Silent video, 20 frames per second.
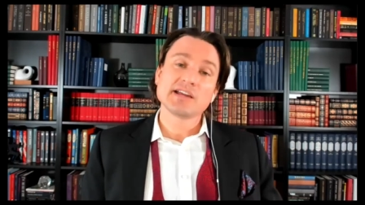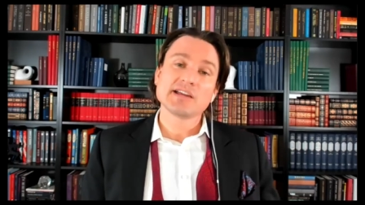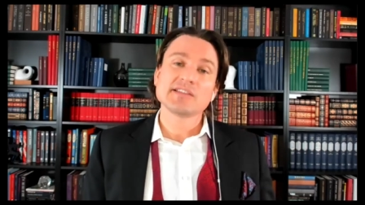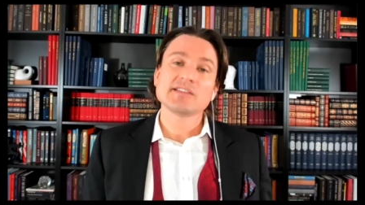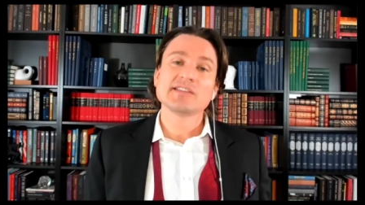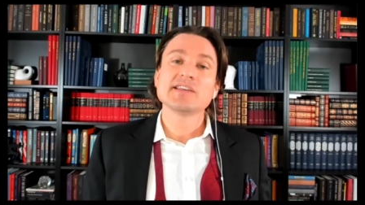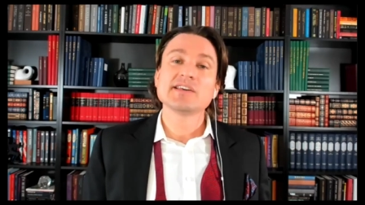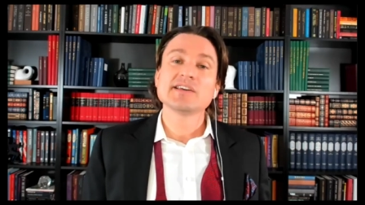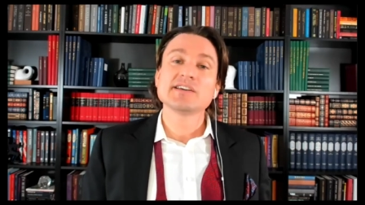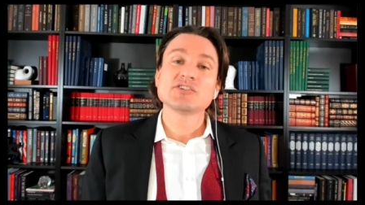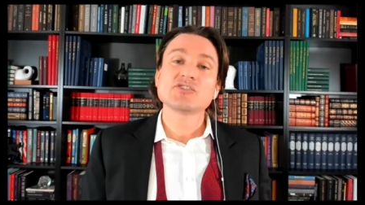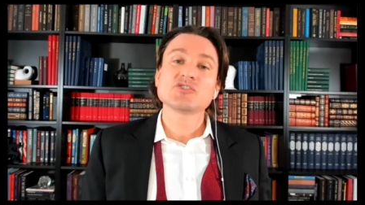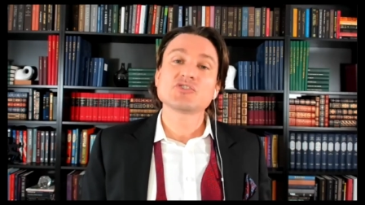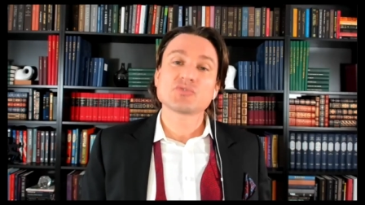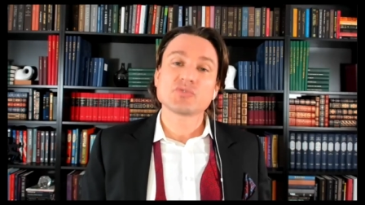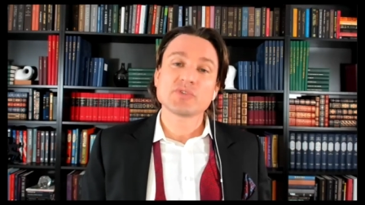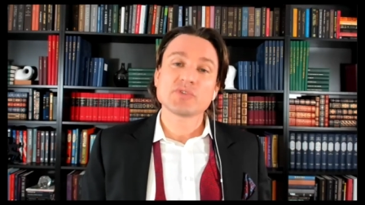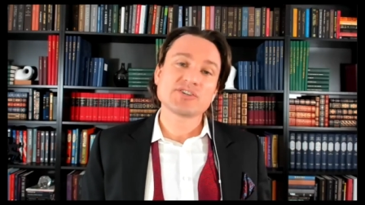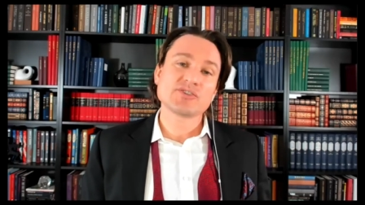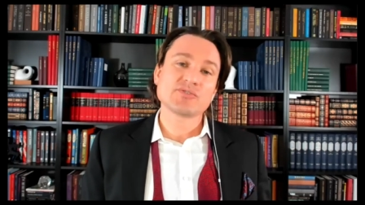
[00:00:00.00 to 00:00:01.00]
the
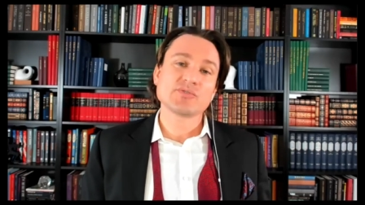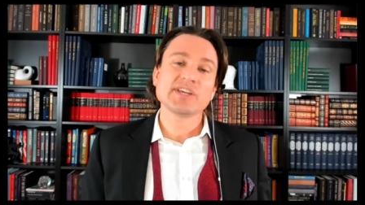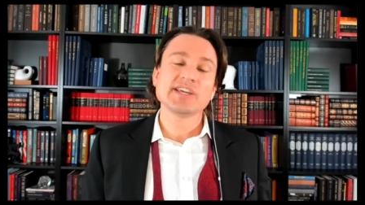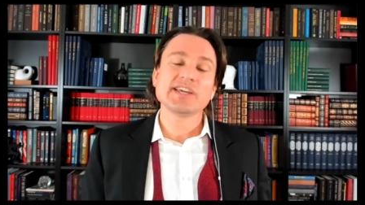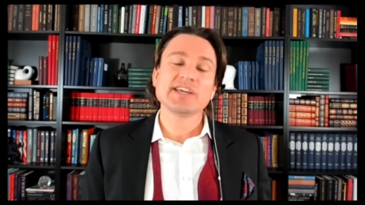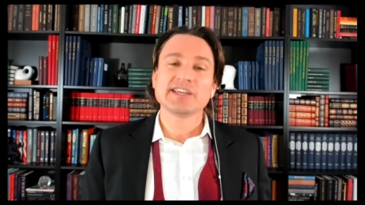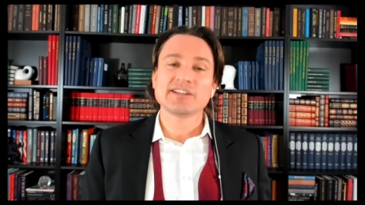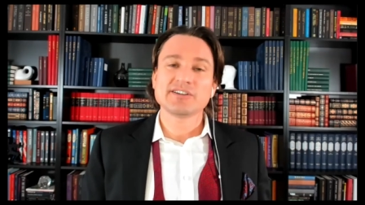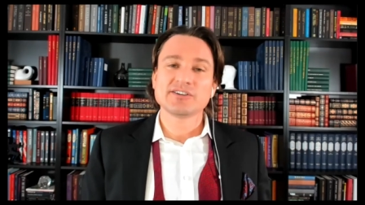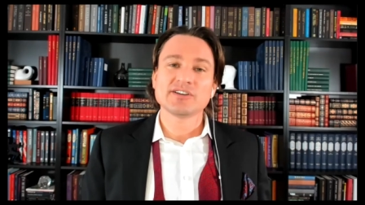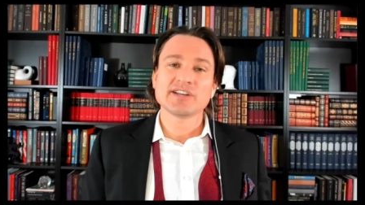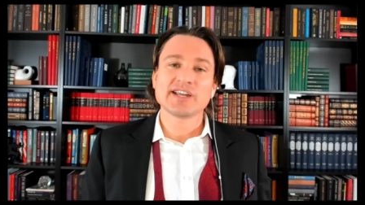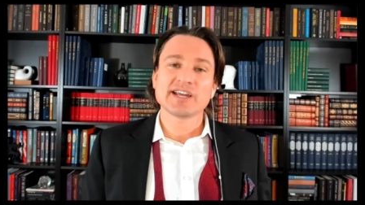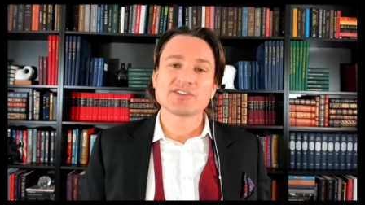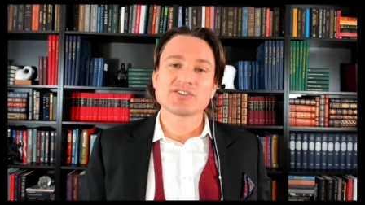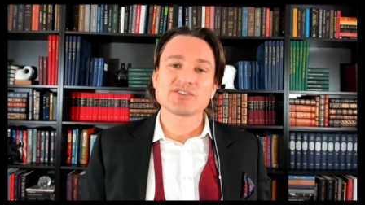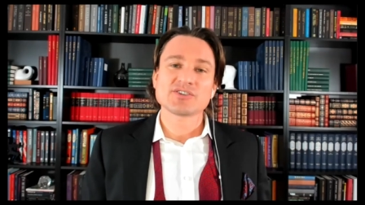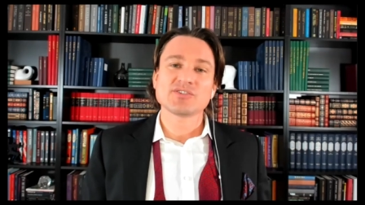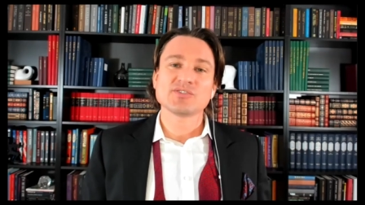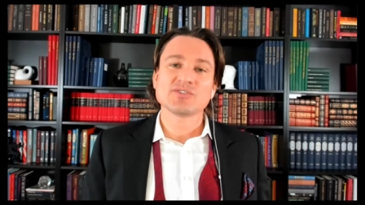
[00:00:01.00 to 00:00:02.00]
Treasury
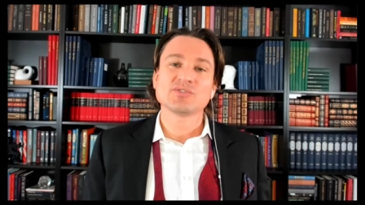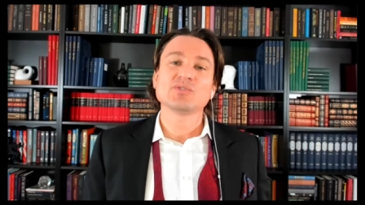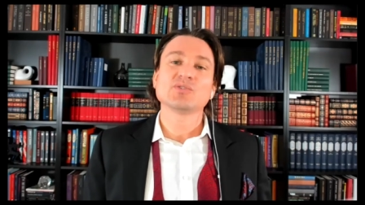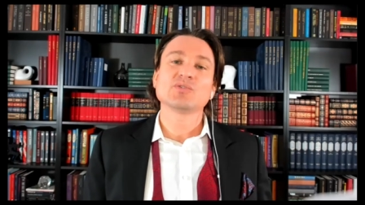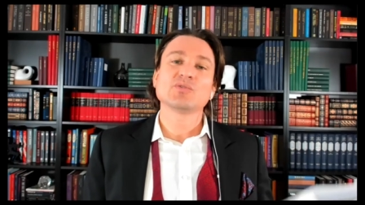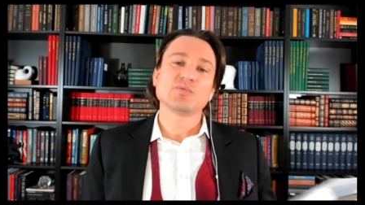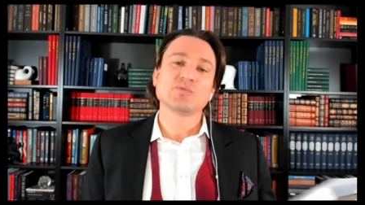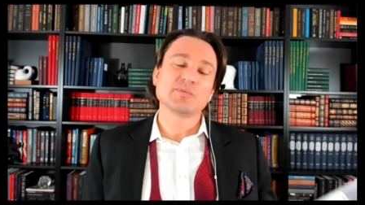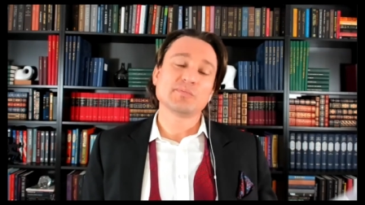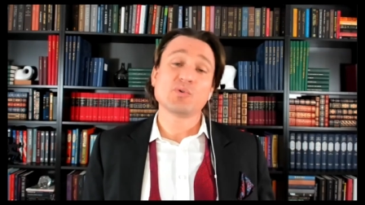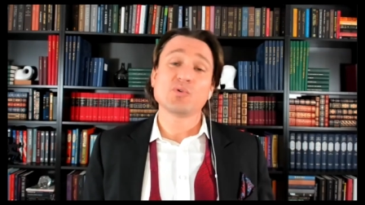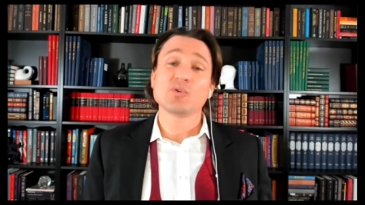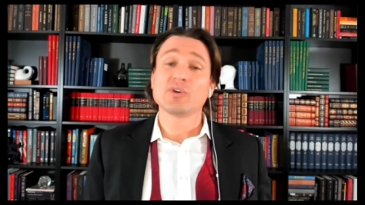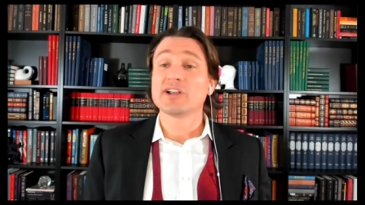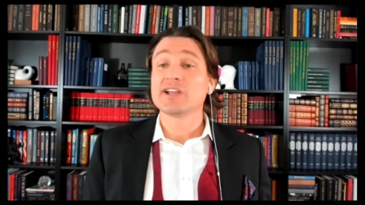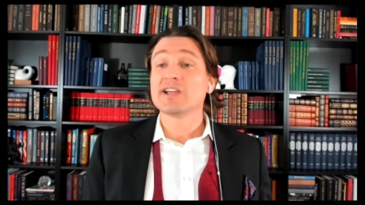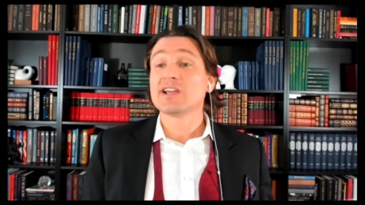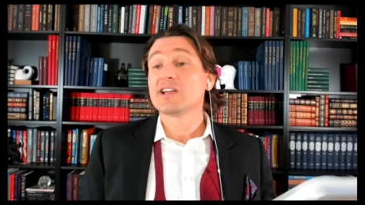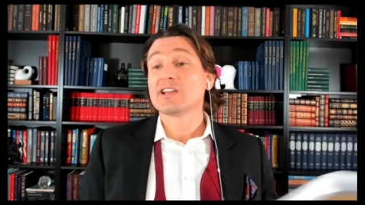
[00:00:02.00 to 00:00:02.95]
International Report.